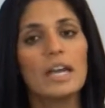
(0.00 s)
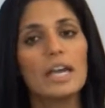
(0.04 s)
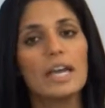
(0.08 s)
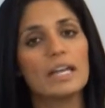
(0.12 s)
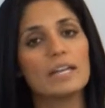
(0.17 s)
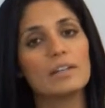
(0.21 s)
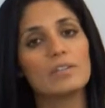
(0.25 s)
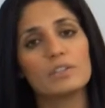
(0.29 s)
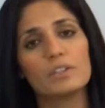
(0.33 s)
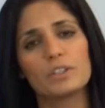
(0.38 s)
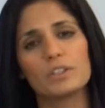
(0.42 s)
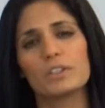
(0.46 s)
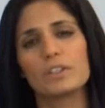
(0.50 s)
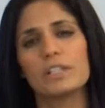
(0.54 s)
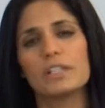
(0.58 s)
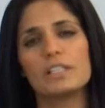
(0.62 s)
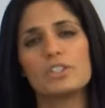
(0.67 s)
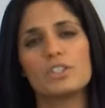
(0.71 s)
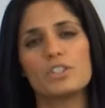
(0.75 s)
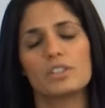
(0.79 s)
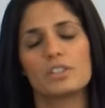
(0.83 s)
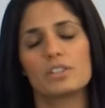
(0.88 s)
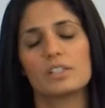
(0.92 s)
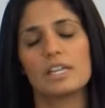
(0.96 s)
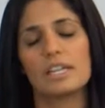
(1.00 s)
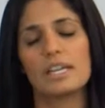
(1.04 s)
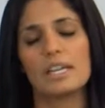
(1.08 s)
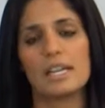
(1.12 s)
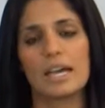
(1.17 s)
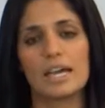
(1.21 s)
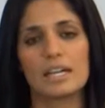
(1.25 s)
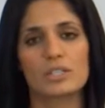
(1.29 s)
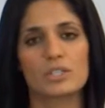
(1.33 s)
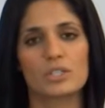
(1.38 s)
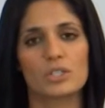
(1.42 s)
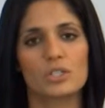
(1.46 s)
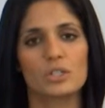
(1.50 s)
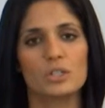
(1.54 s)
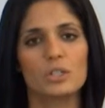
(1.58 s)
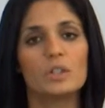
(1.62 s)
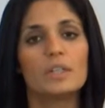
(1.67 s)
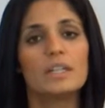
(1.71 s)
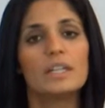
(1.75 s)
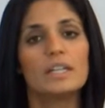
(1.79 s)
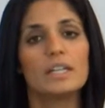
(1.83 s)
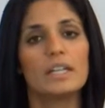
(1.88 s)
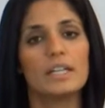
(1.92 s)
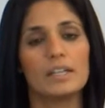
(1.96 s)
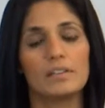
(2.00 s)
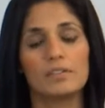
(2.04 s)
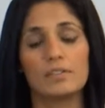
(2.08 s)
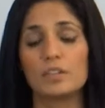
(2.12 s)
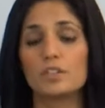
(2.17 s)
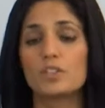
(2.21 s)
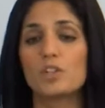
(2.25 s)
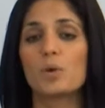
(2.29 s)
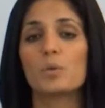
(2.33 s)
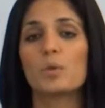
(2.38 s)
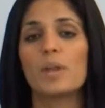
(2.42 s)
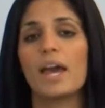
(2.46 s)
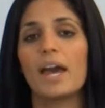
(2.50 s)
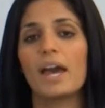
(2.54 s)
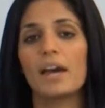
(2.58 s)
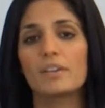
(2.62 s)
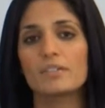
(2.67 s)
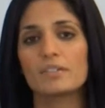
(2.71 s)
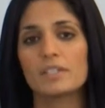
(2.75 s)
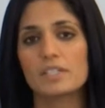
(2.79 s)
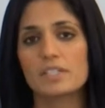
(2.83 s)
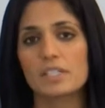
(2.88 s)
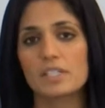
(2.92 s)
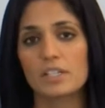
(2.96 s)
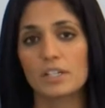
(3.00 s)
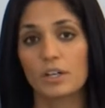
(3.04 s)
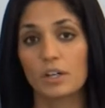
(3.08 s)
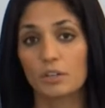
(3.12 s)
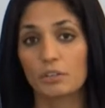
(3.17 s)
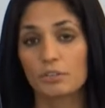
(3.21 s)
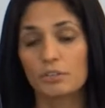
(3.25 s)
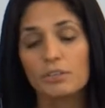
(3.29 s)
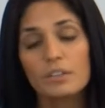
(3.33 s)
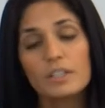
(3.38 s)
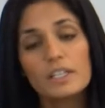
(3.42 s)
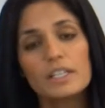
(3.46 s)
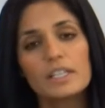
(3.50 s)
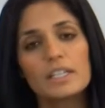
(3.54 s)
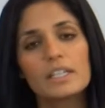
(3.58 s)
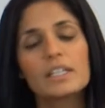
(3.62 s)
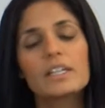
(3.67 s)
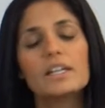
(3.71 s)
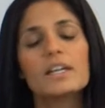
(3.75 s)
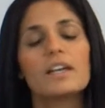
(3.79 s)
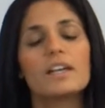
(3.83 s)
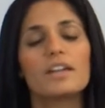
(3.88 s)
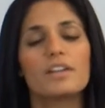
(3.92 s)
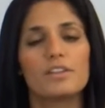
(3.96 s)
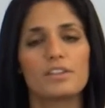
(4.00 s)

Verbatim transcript: And if you're an Indian national, if you don't have a TRV,